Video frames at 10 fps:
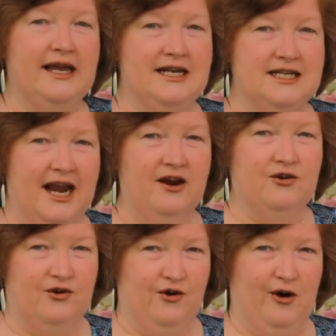
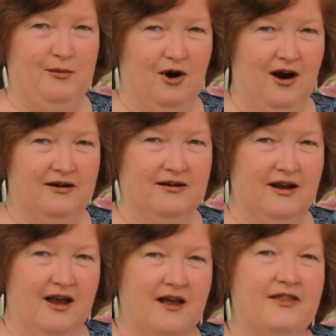container herb garden
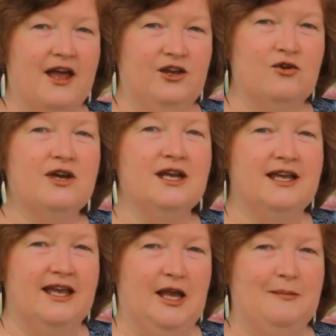that you can
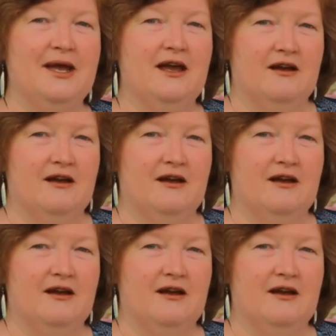keep